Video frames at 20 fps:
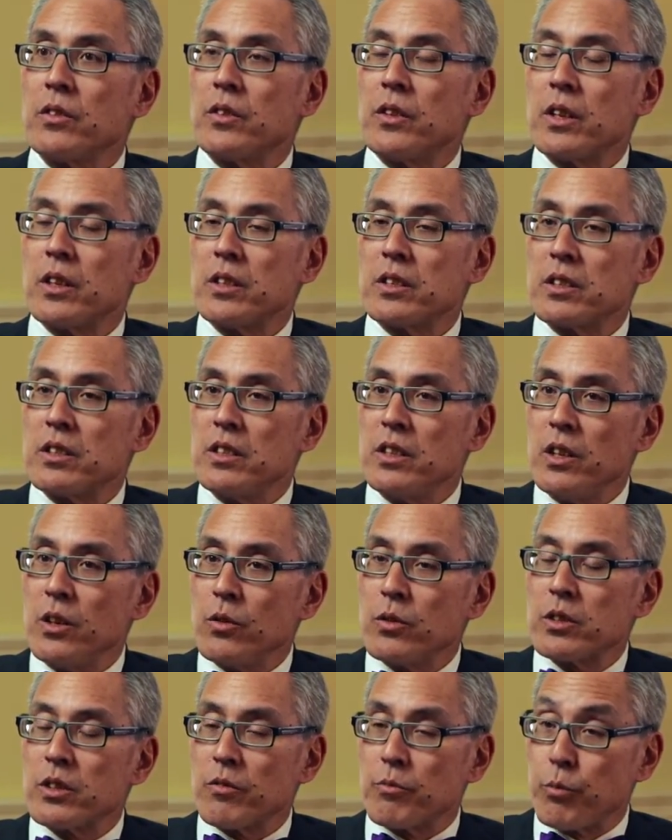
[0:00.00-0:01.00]
this
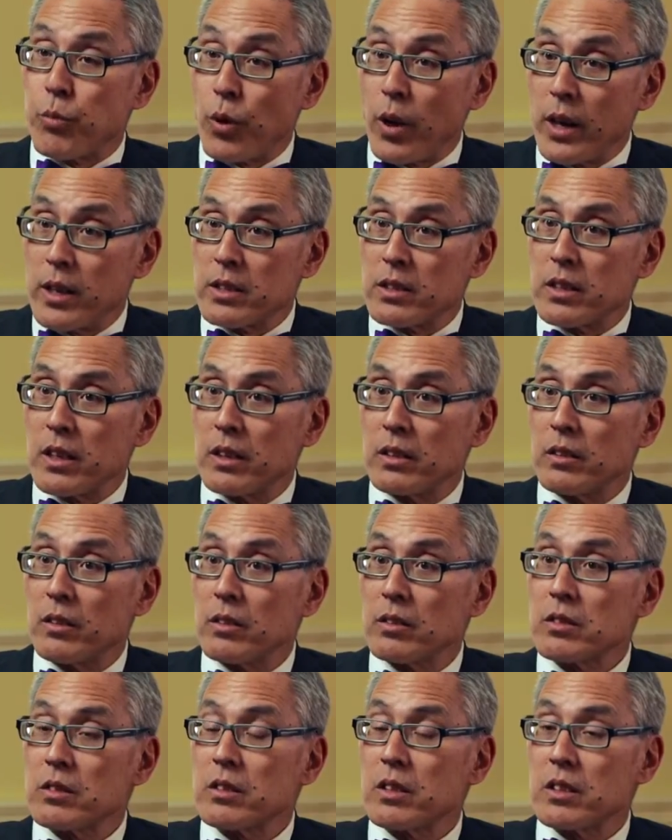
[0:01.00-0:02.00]
use of price
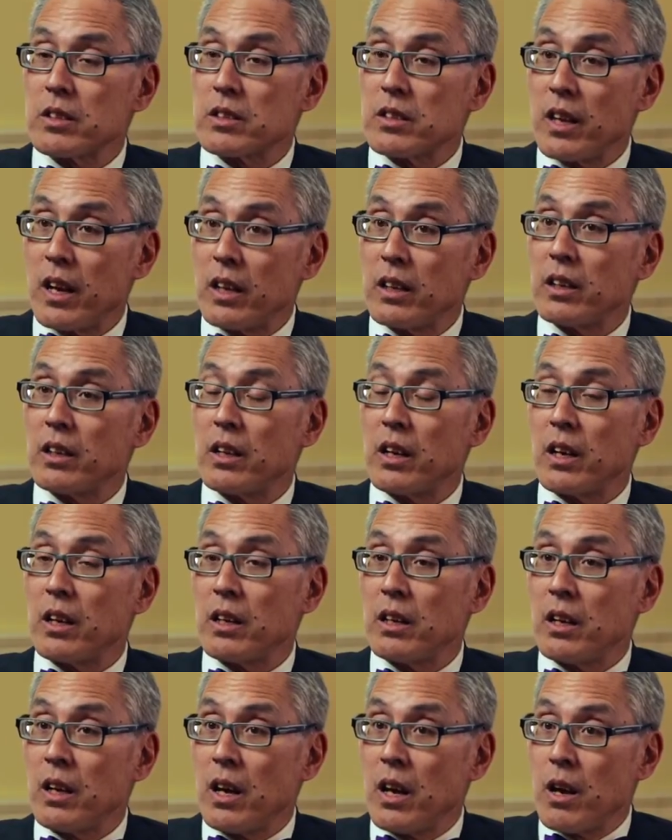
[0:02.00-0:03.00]
signals to send
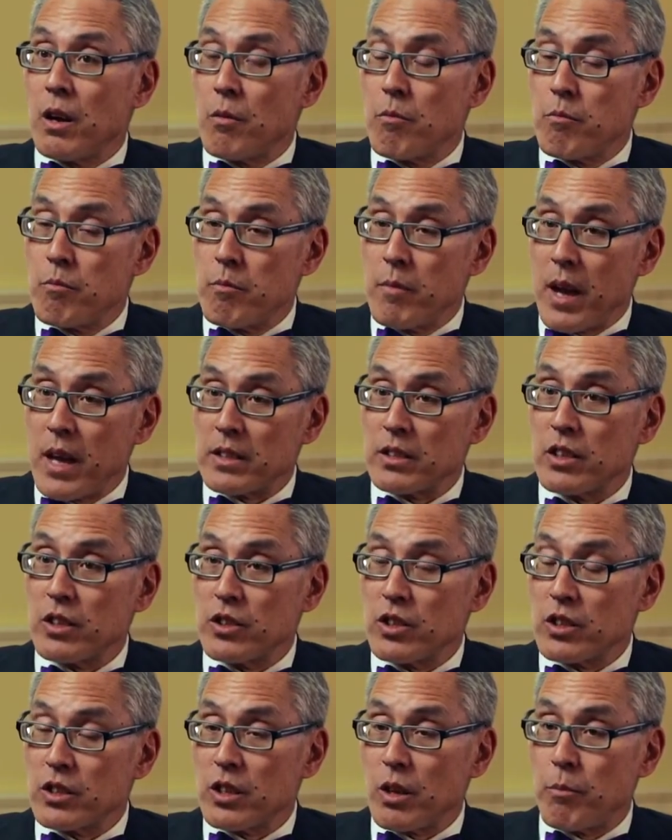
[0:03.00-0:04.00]

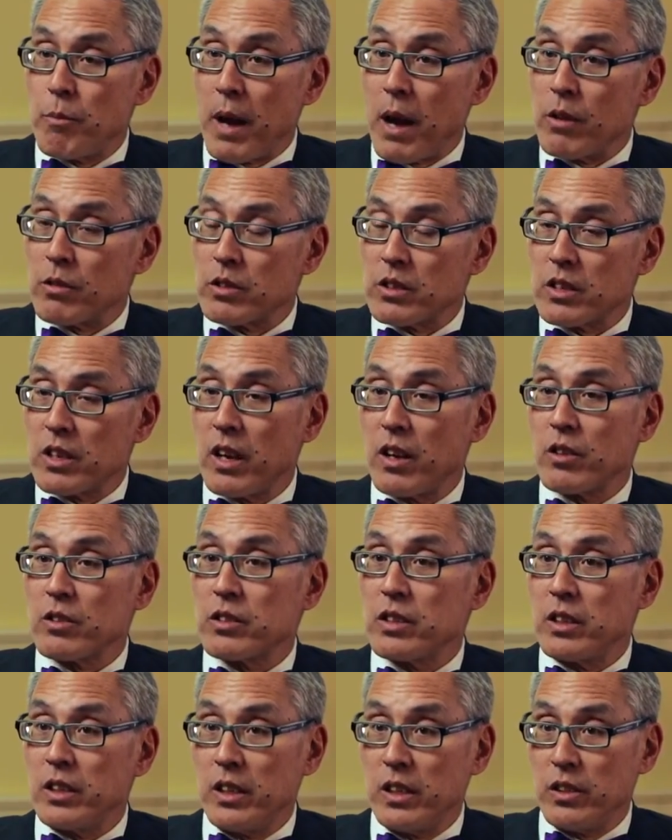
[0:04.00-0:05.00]
messages about
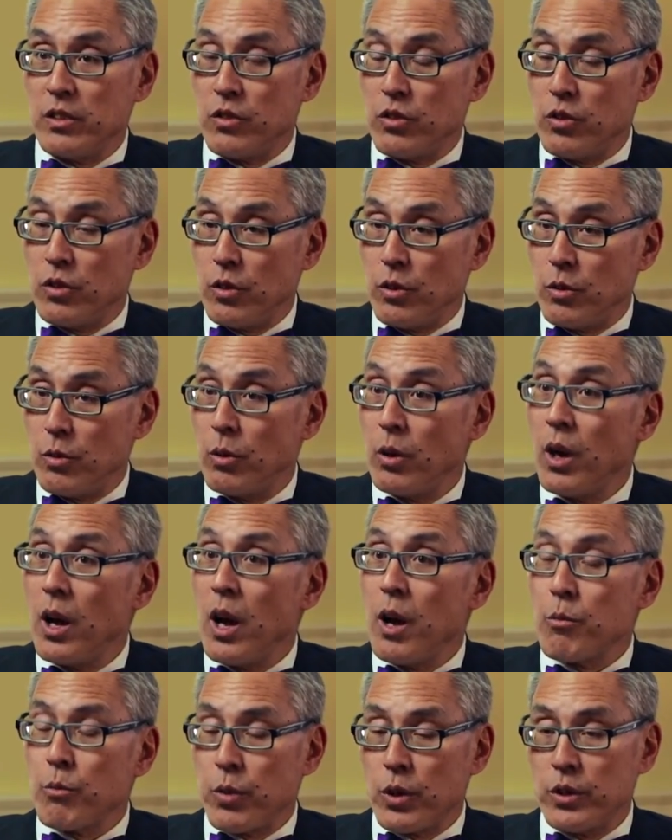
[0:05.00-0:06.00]
scarcity to
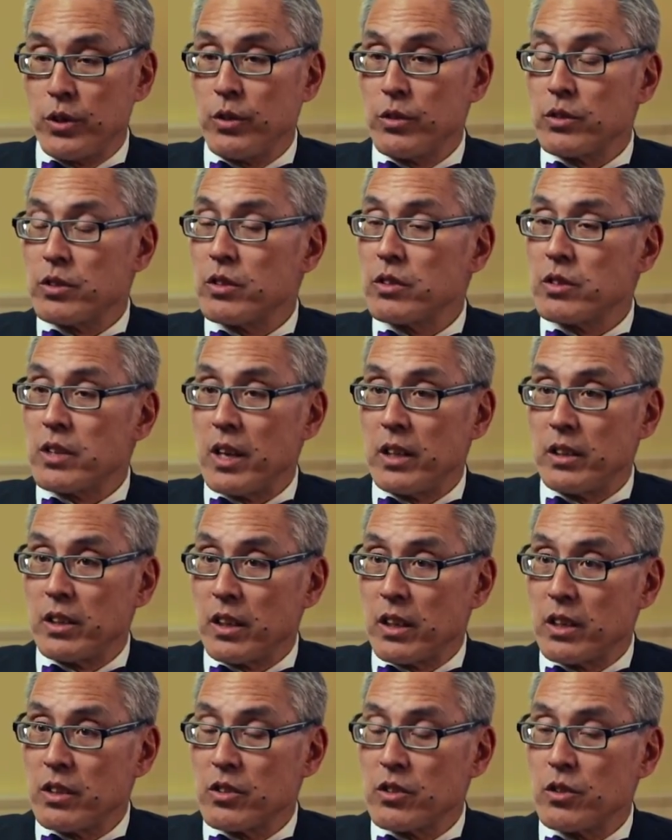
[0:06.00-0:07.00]
producers and to
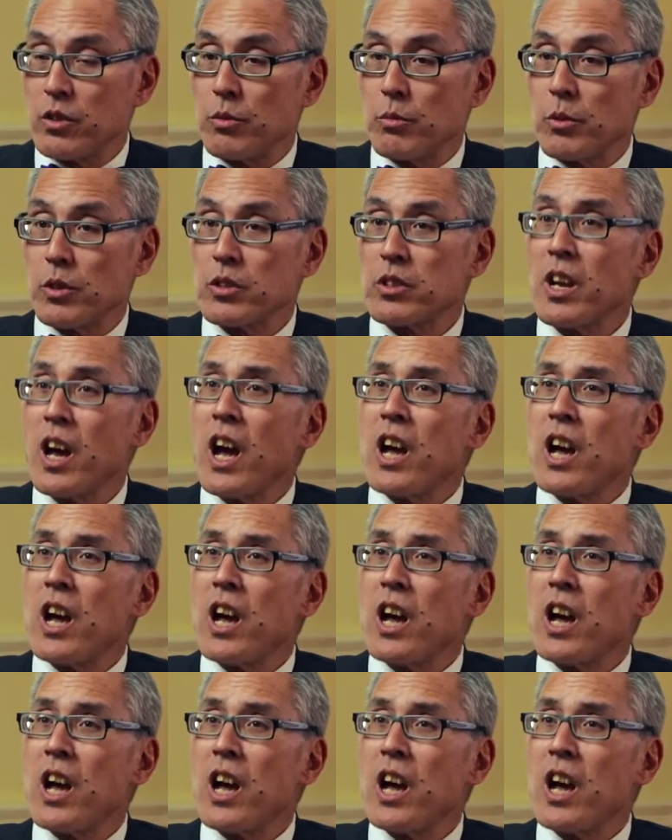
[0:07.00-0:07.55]
consumers.